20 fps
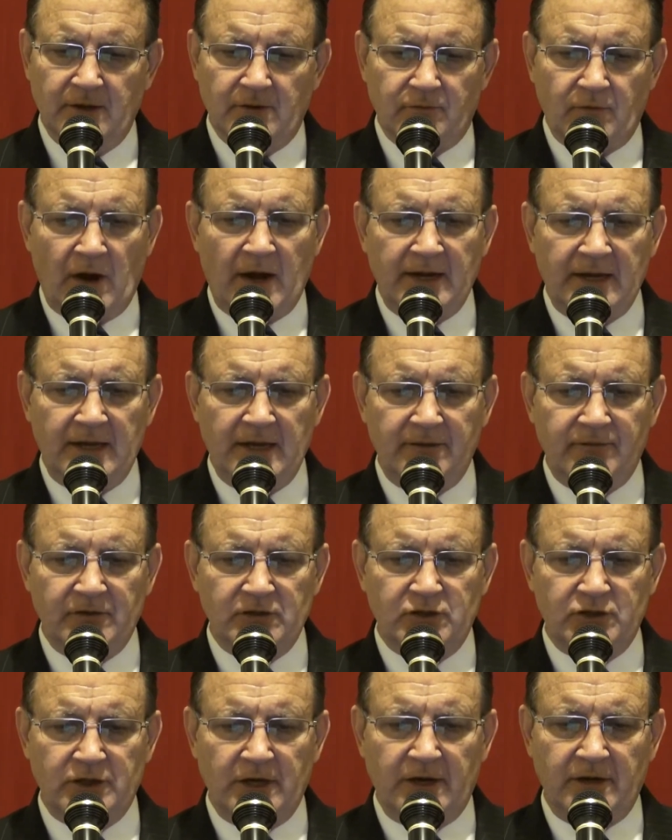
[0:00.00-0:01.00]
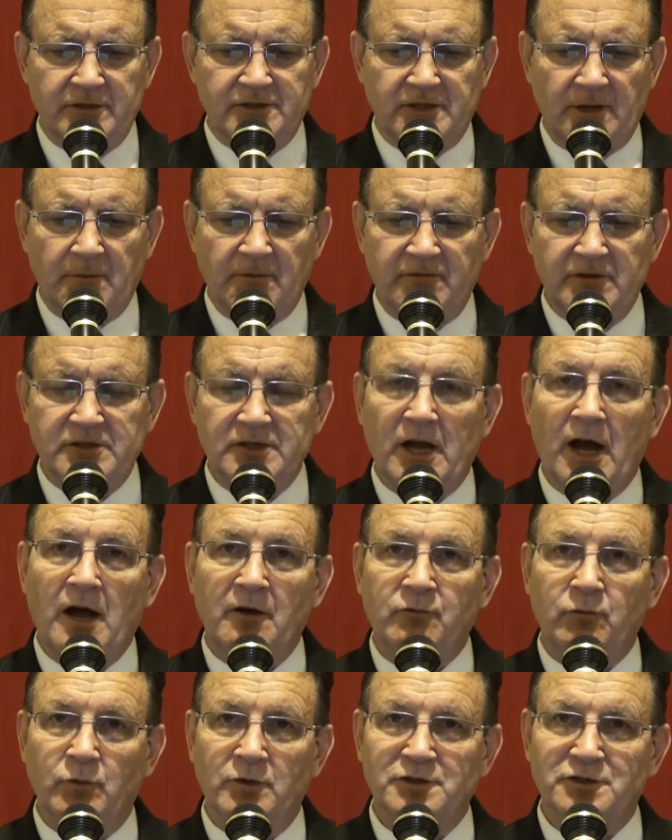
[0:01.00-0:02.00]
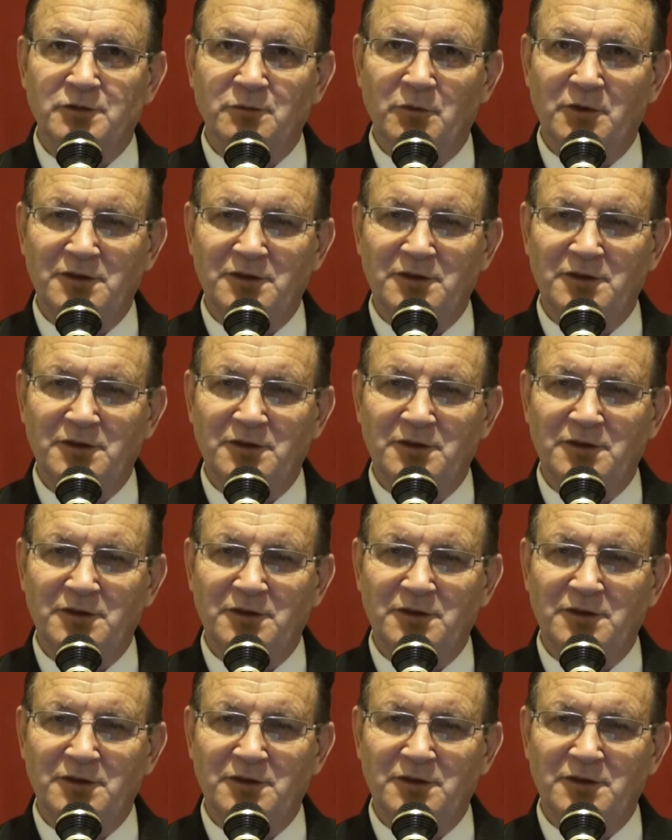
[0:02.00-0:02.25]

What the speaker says: Ronnie even shared some of his golf wisdom